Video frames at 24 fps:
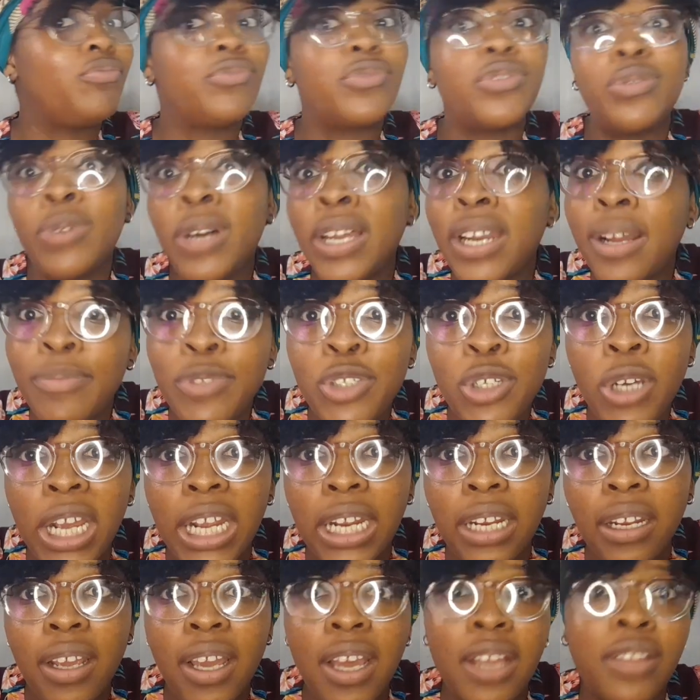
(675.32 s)
I'm
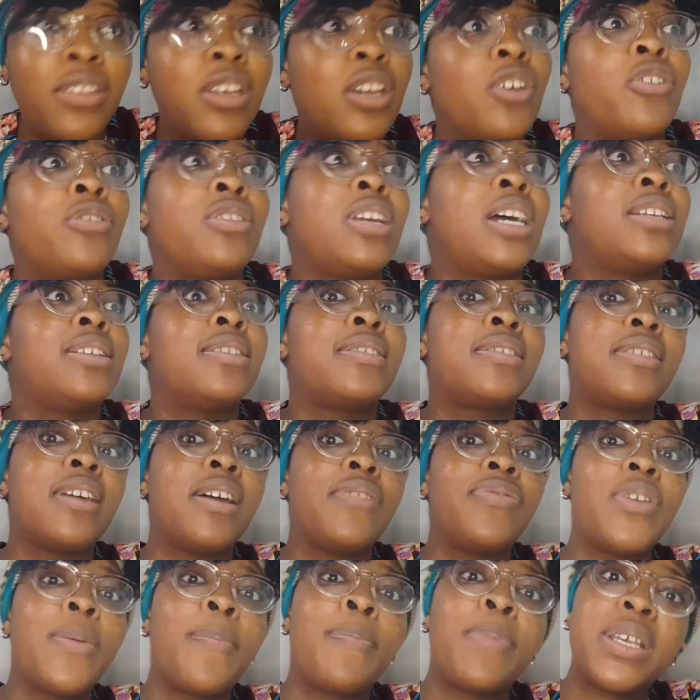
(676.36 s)
doing. And they don't
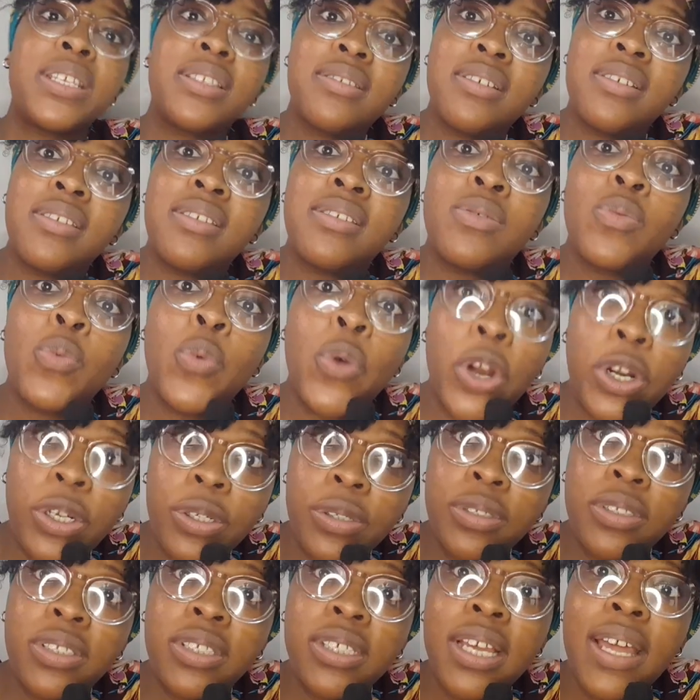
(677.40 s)
understand the business
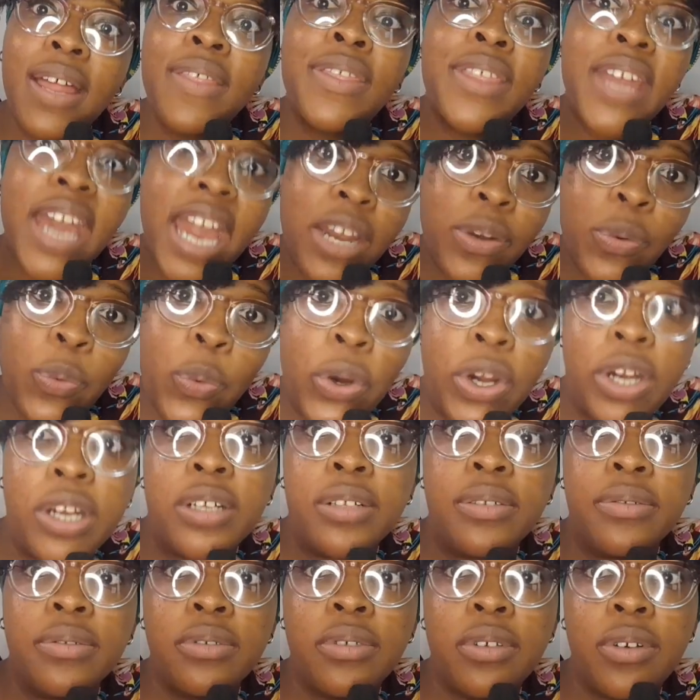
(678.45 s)
world that
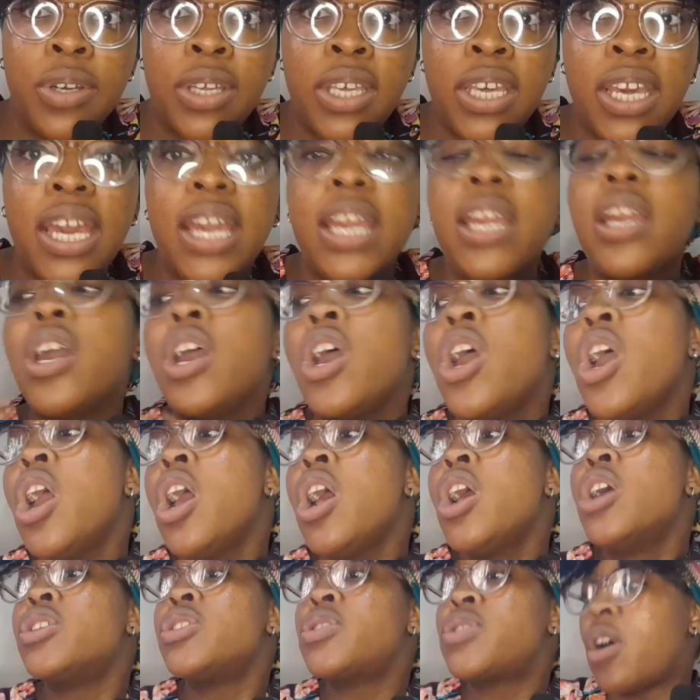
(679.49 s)
well. Okay?
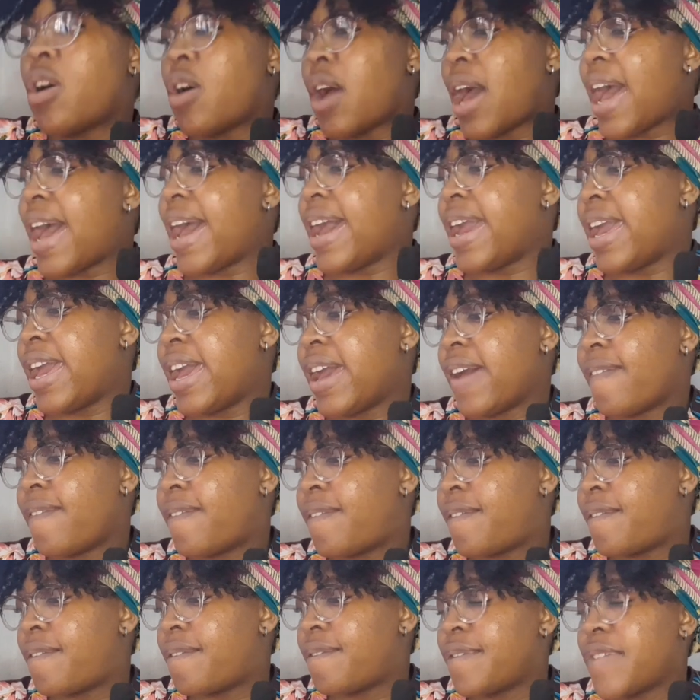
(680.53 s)
So I
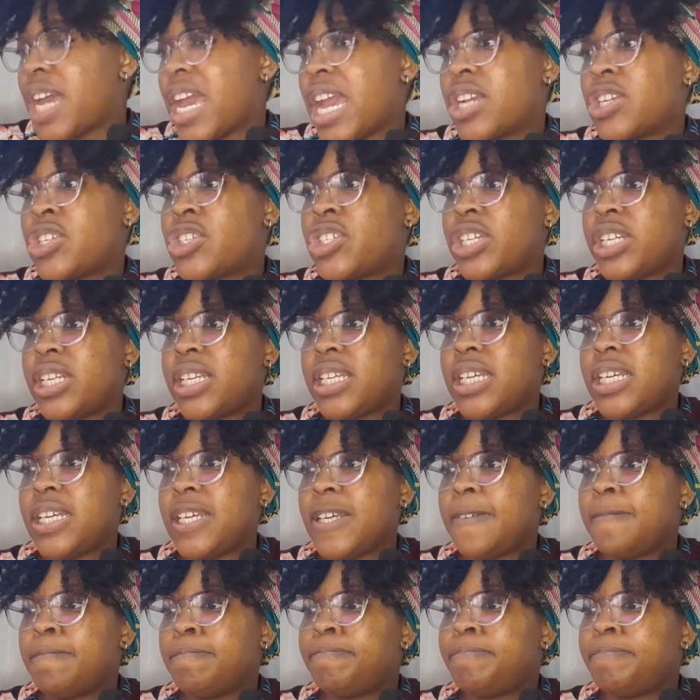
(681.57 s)
have actually